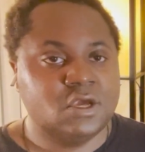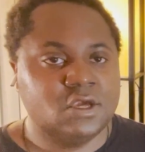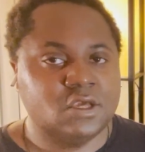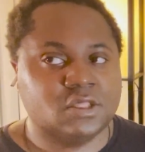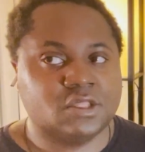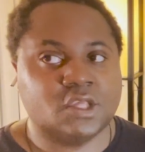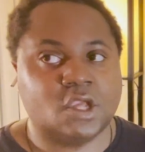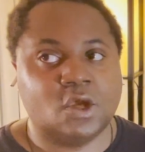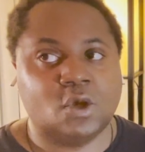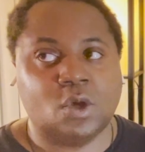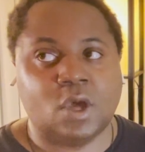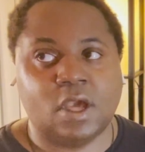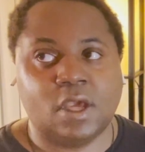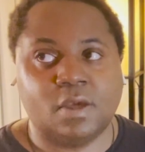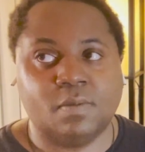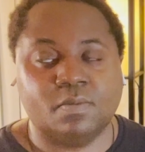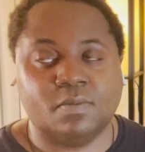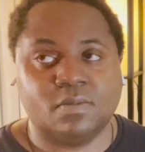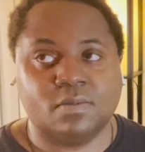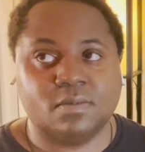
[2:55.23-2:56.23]

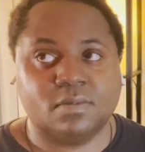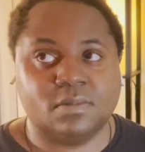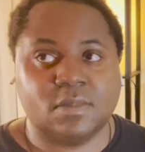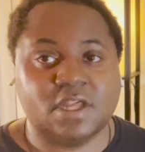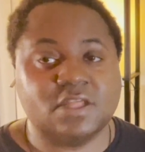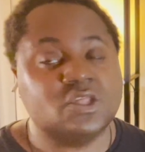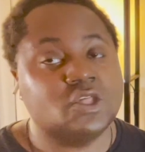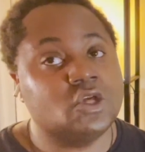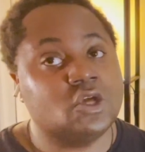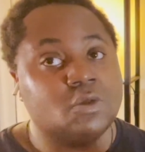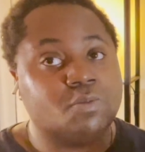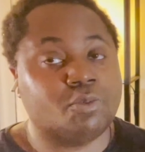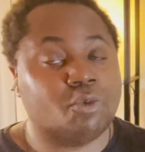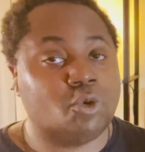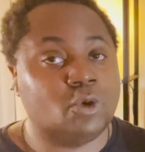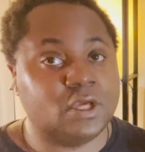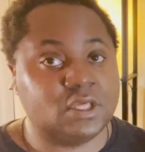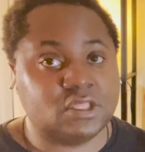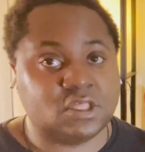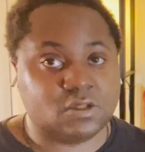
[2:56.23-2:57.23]
So, that's a good
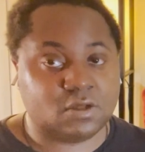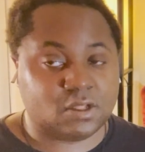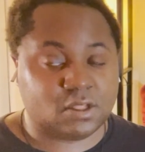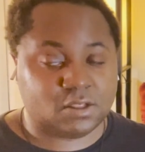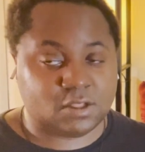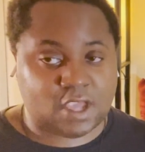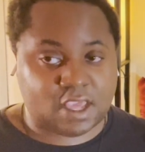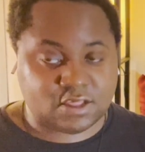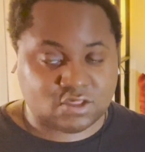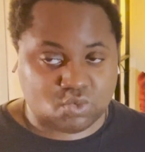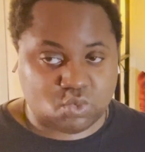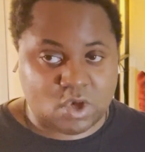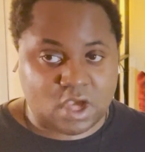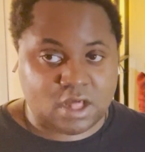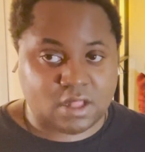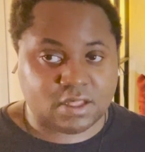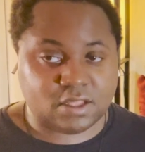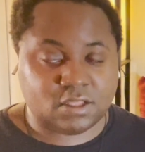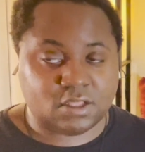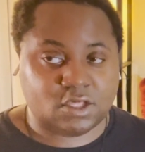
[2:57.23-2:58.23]
point as
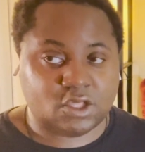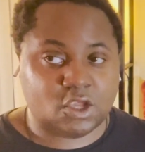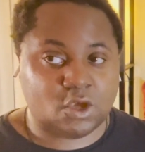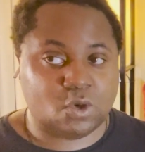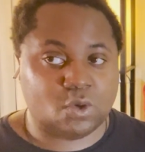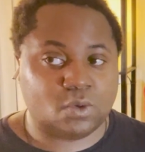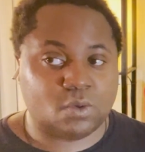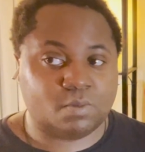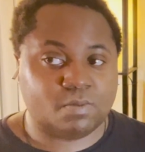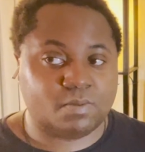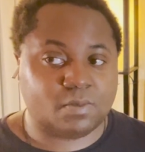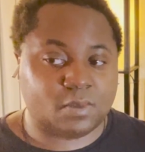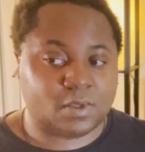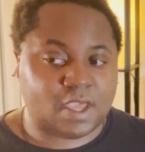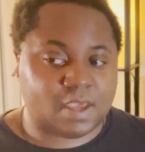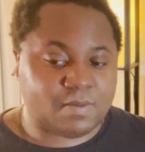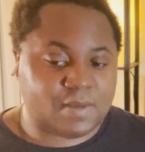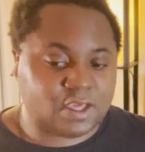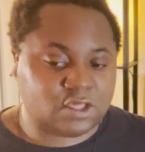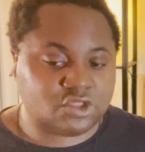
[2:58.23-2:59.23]
well. You know,
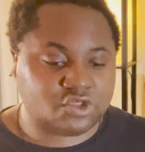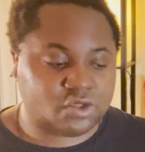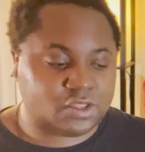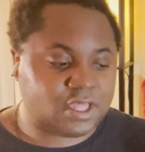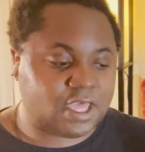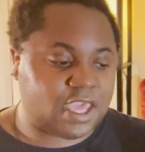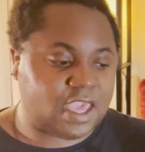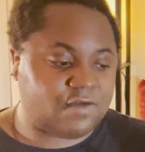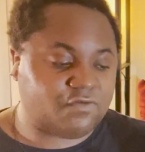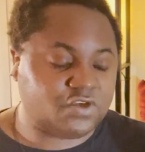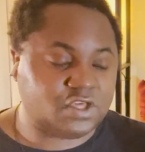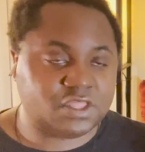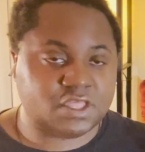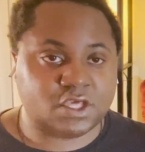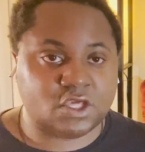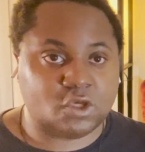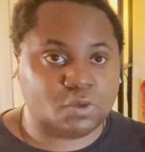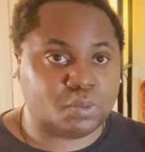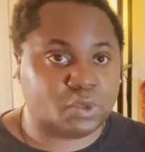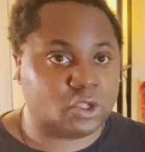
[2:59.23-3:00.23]
make sure that
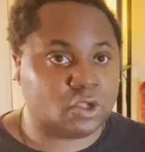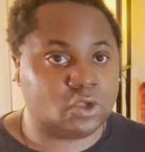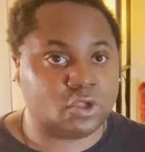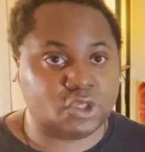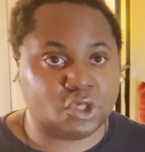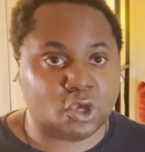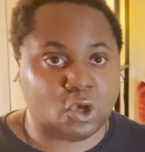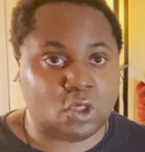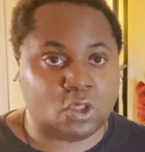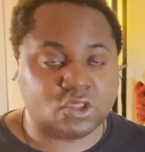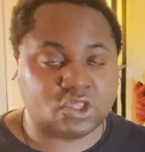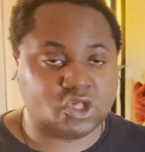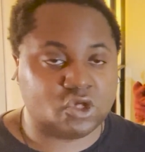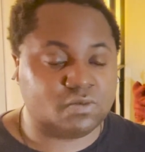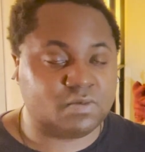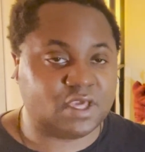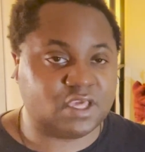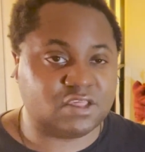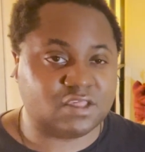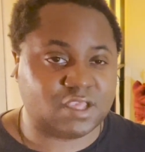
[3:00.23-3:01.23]
everything you put on your altar
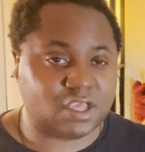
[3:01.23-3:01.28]
makes